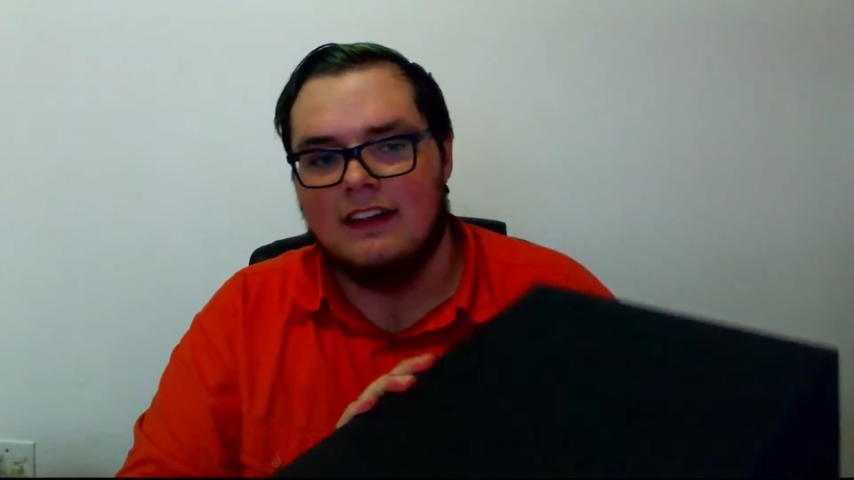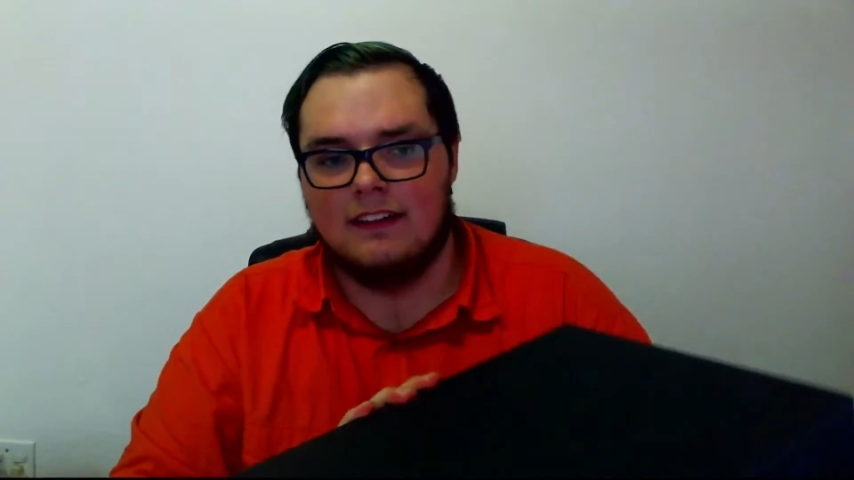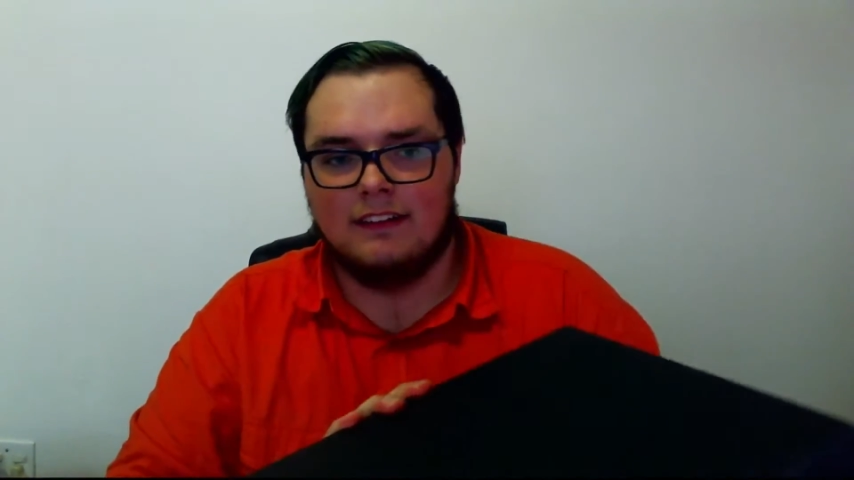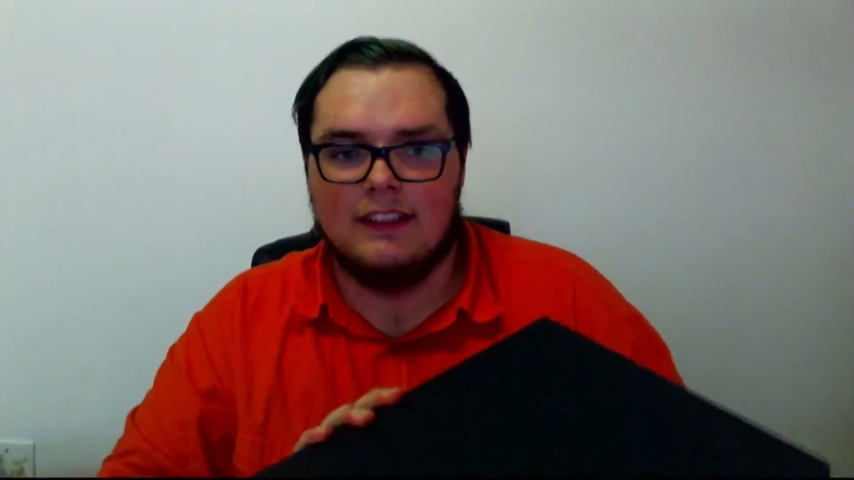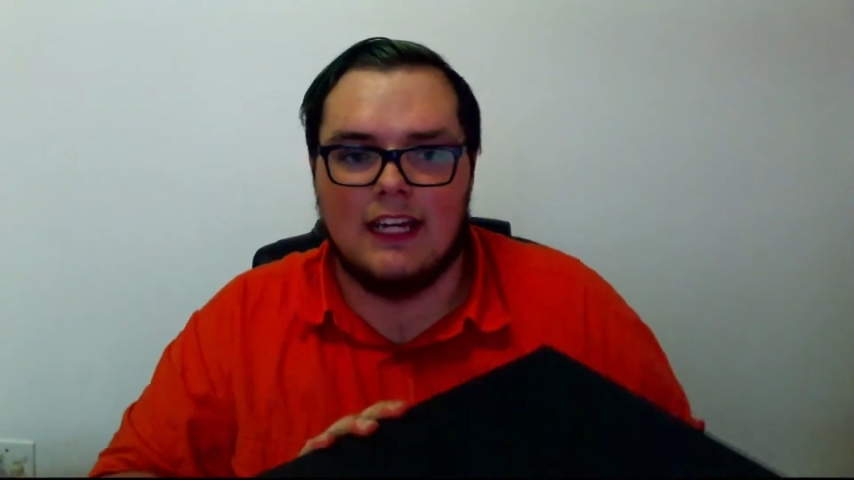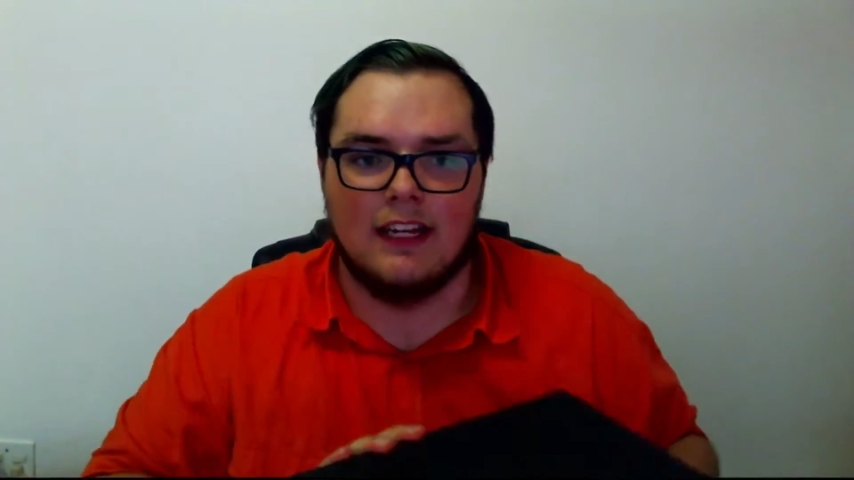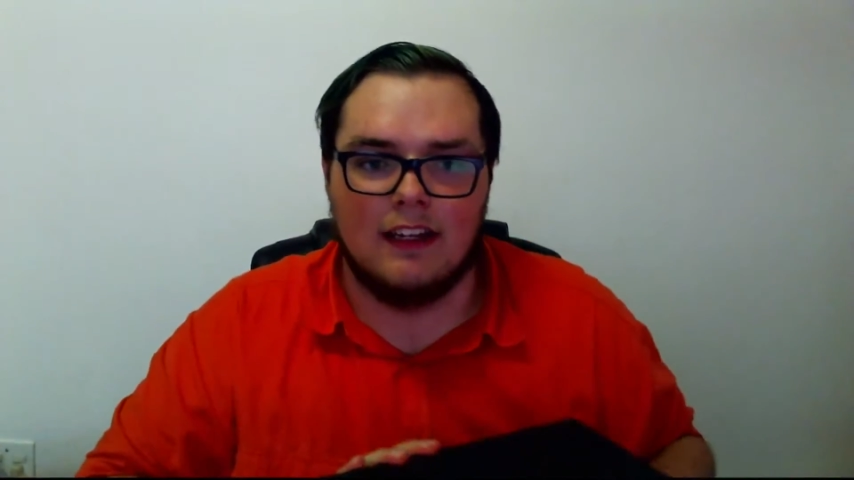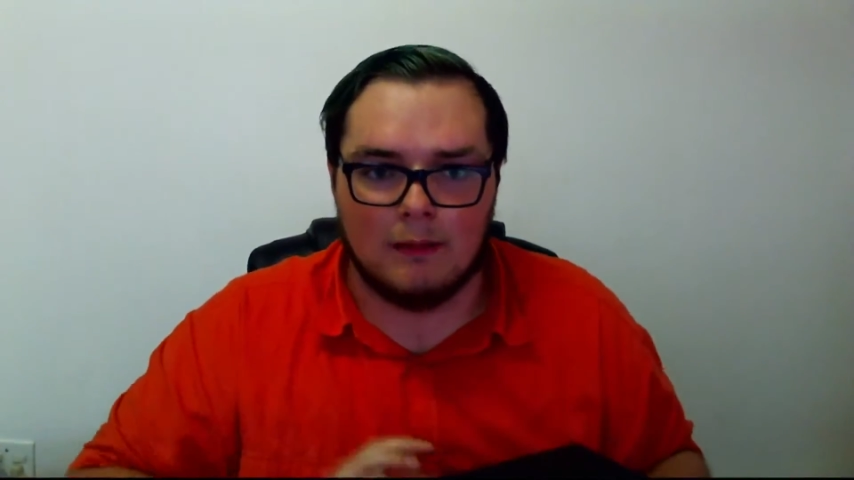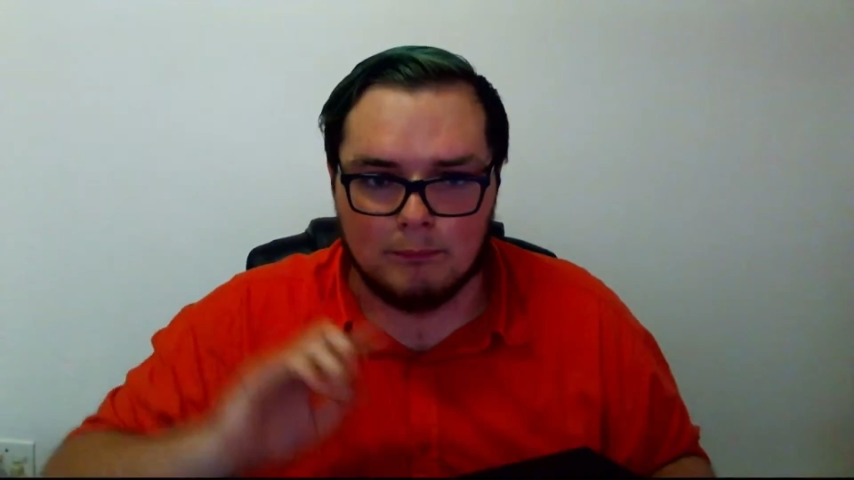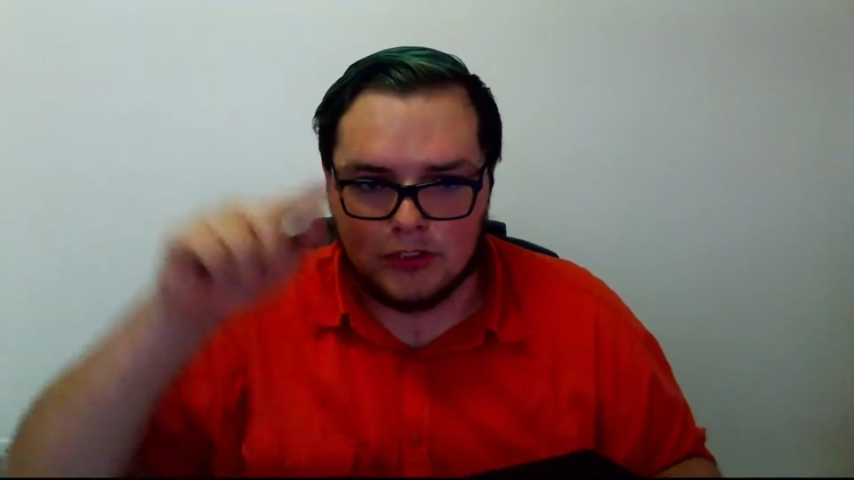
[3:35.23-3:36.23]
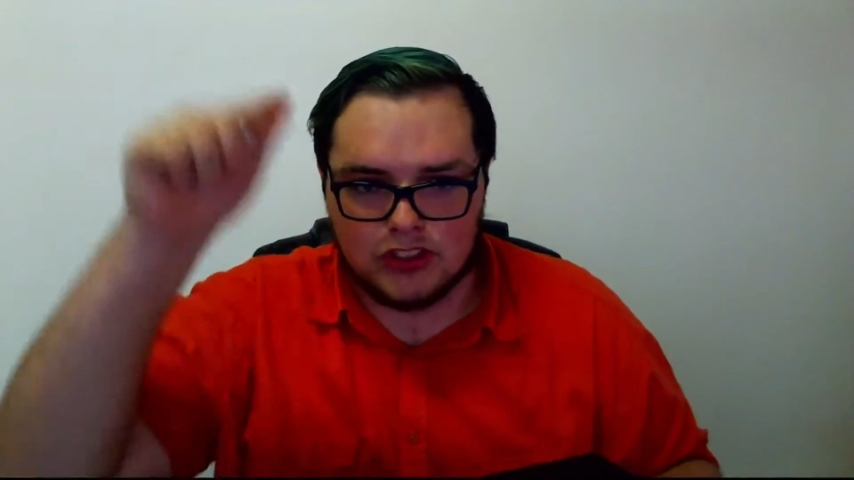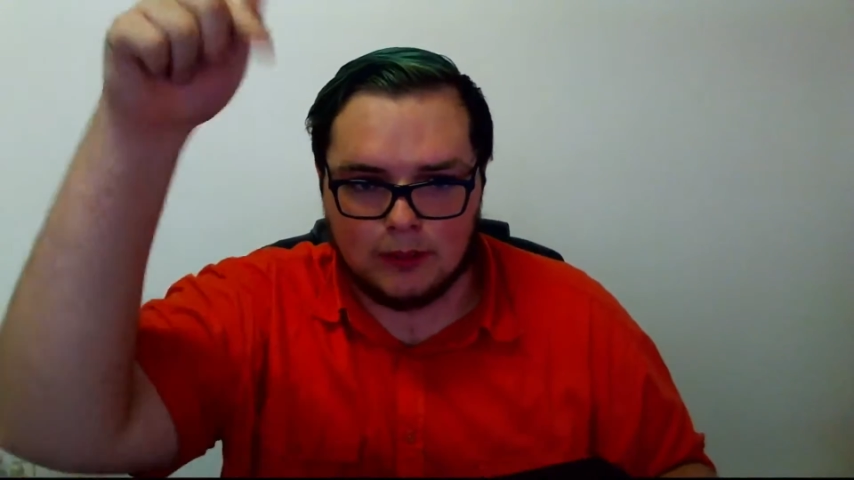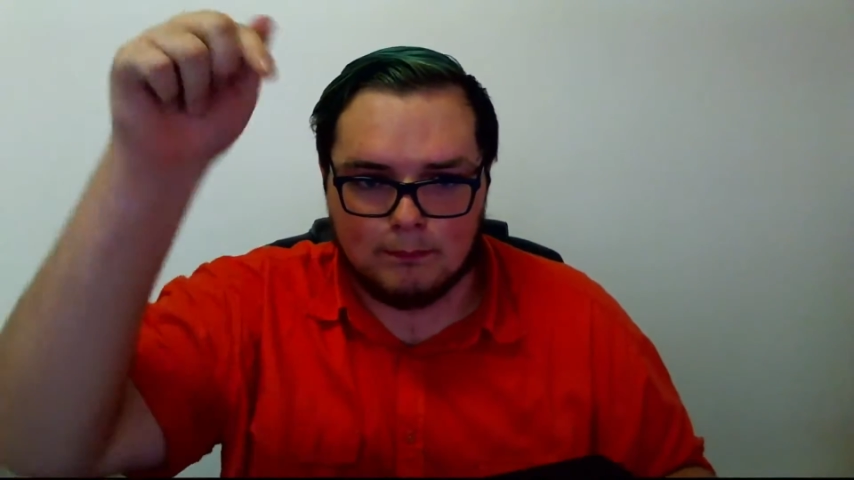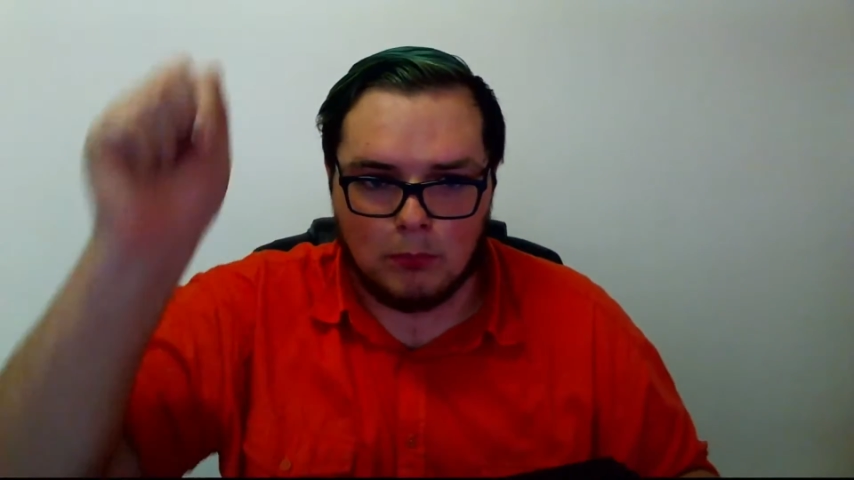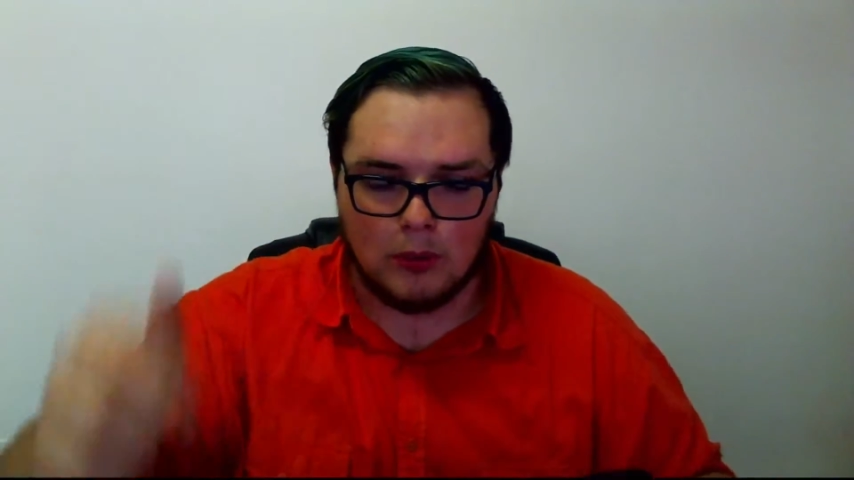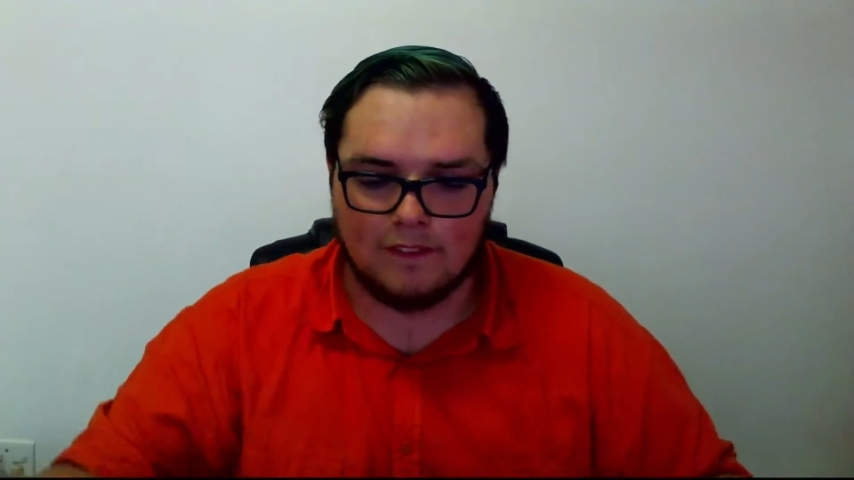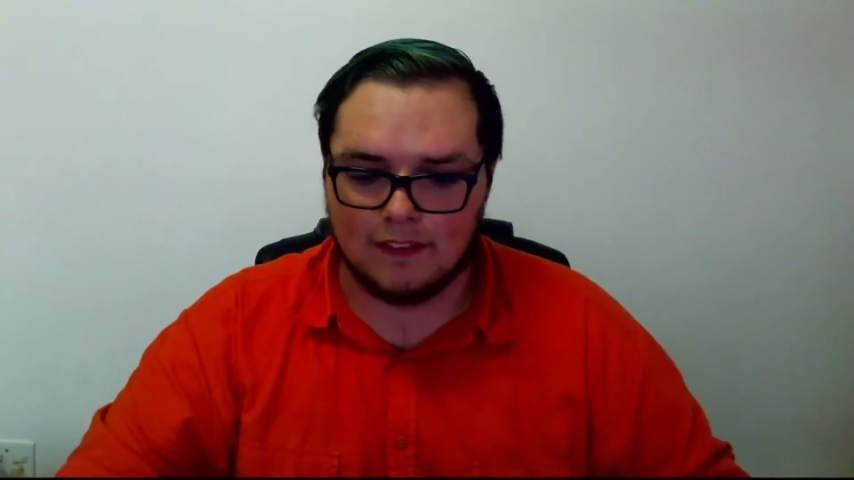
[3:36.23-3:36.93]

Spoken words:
Okay, I'm just going to point